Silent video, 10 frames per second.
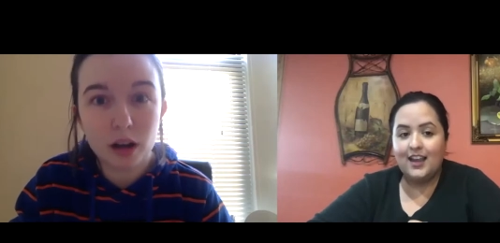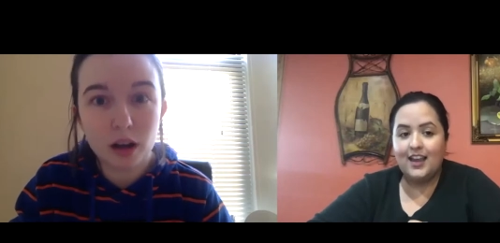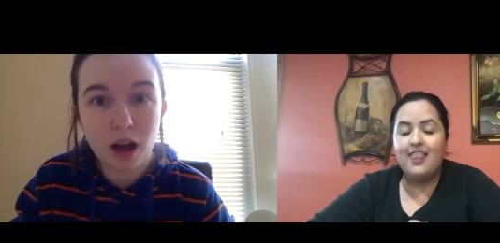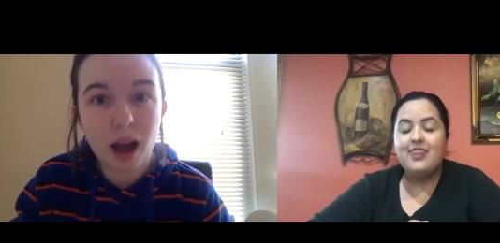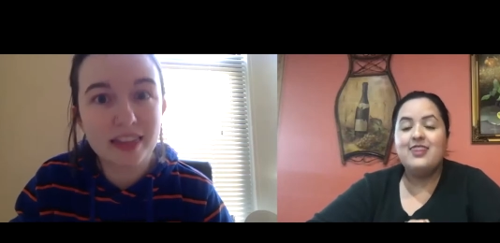
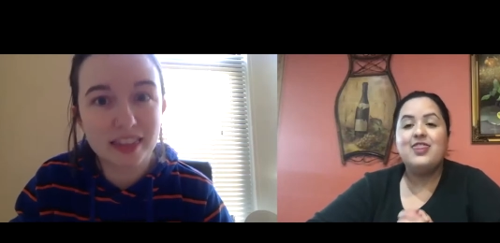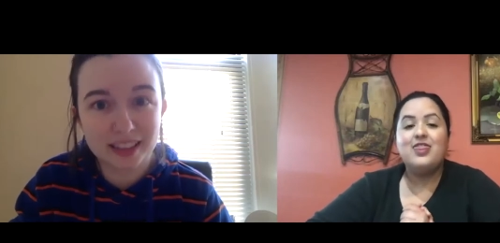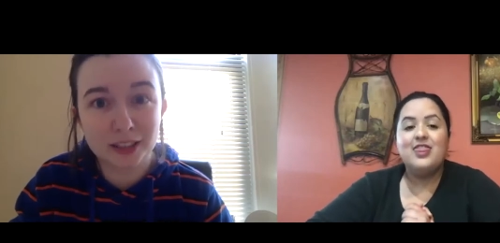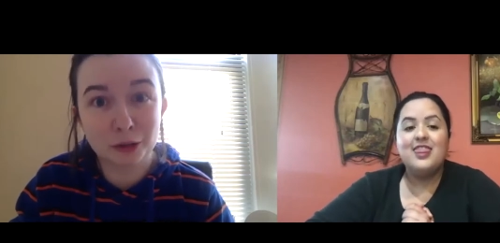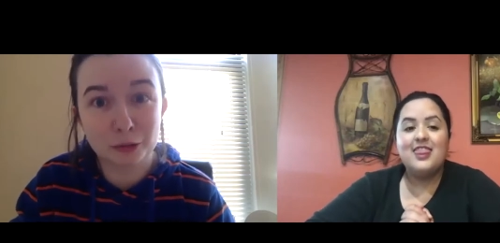Speaker 1: I think
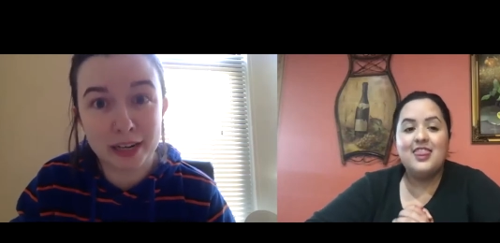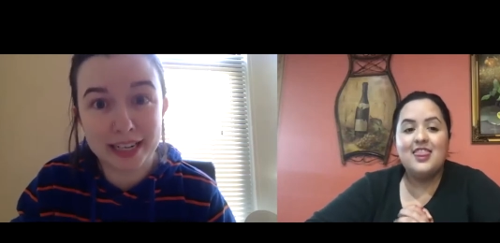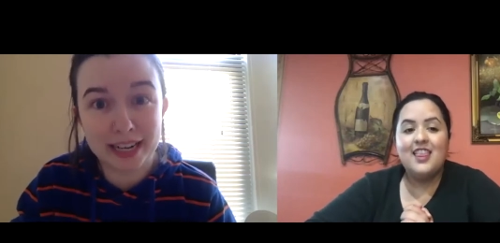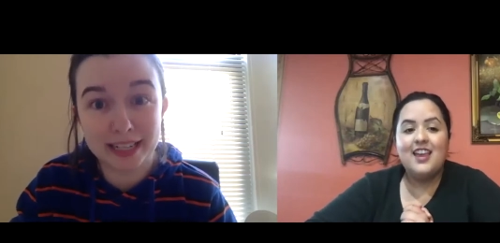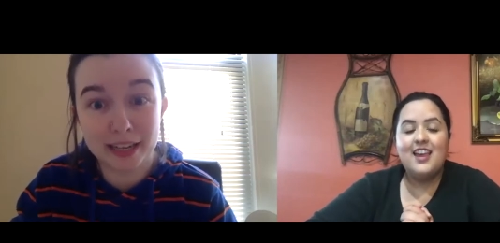that's a great
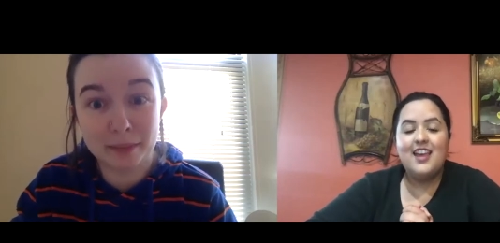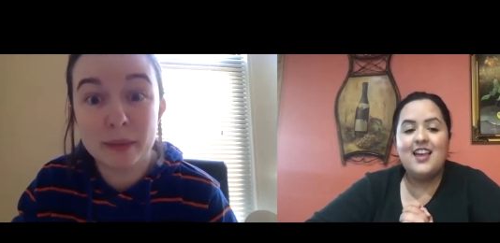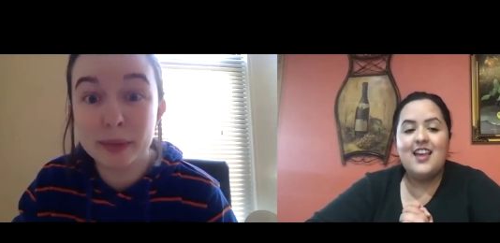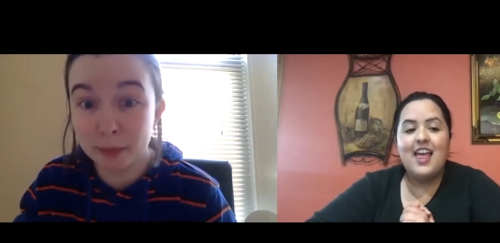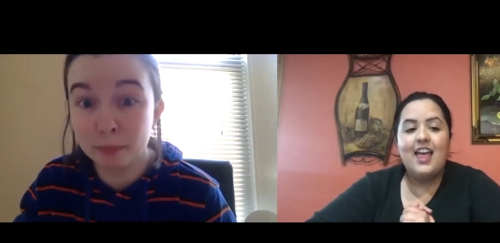idea.
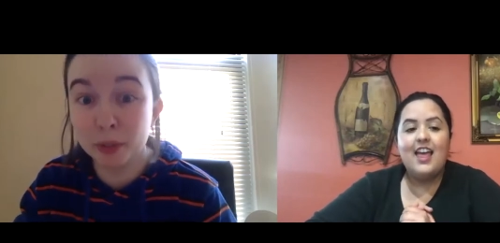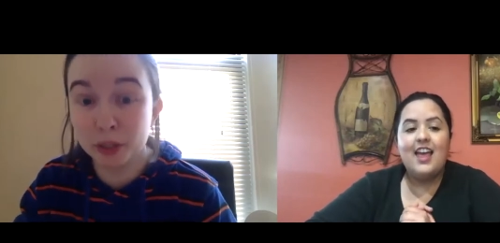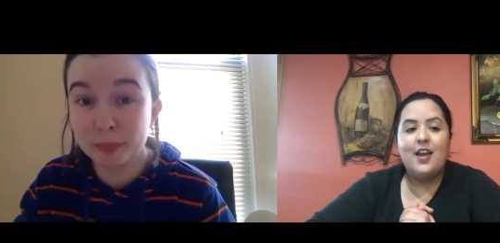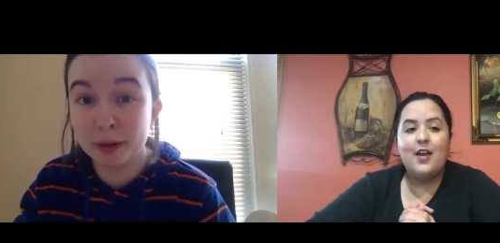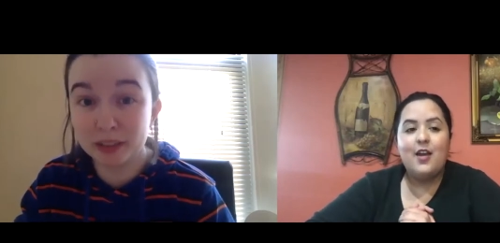Maybe a book
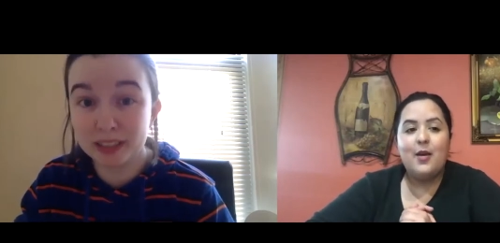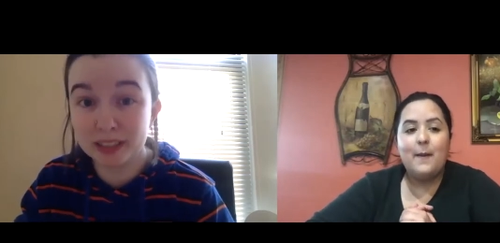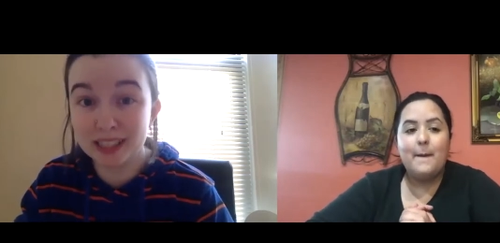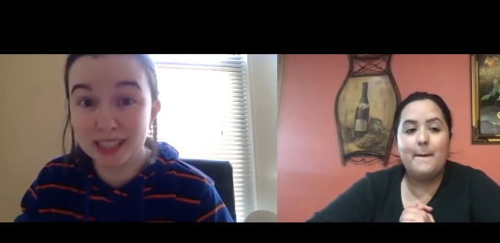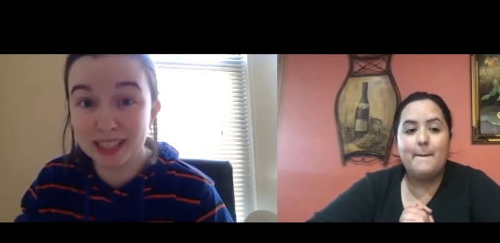about the
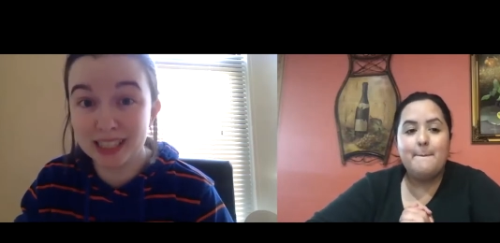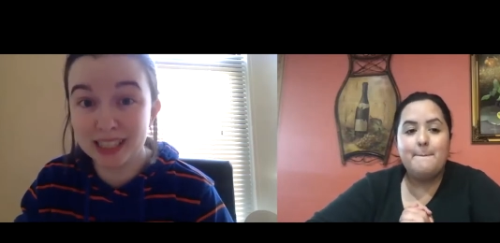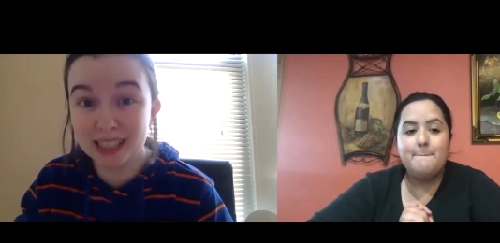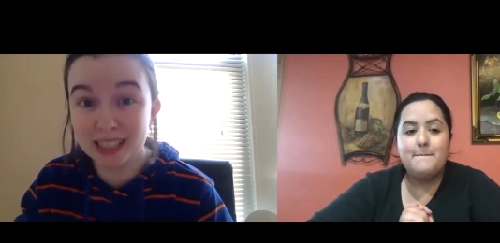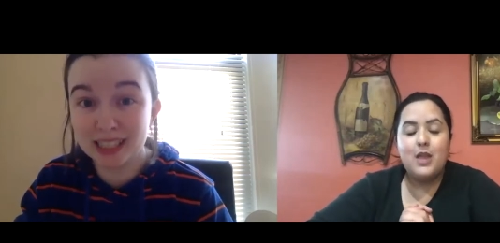seasons.
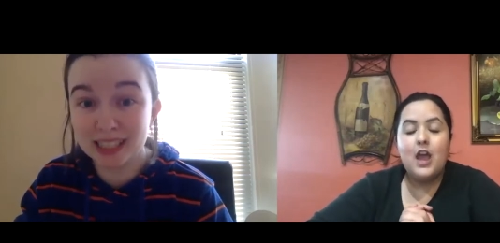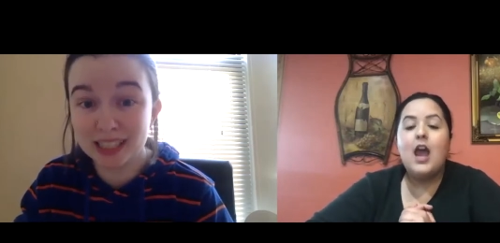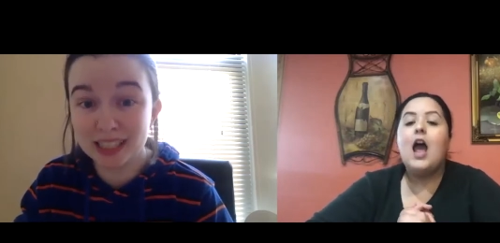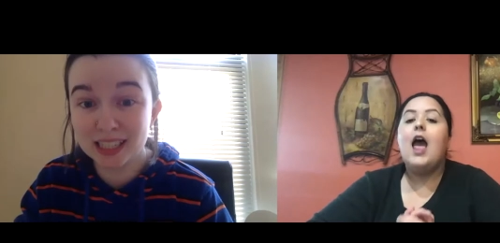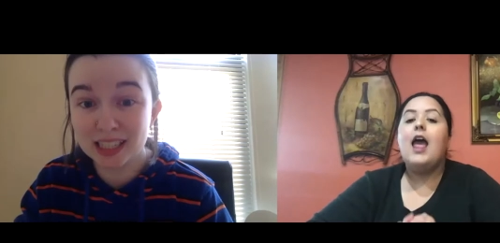
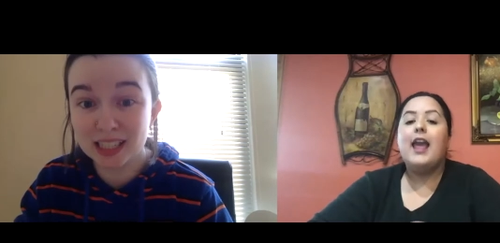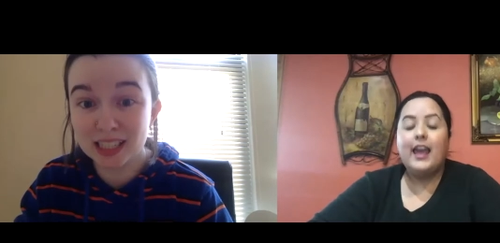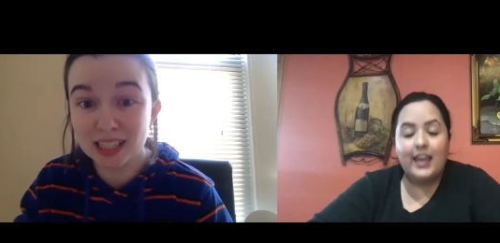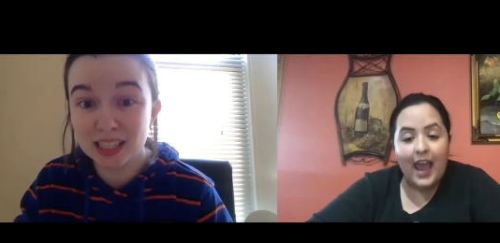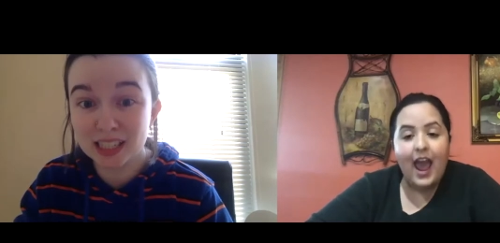
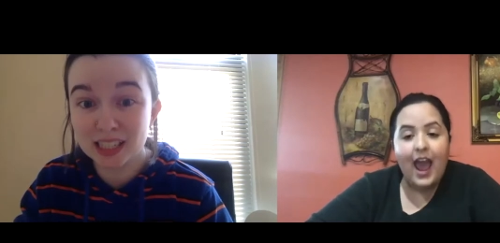Yeah,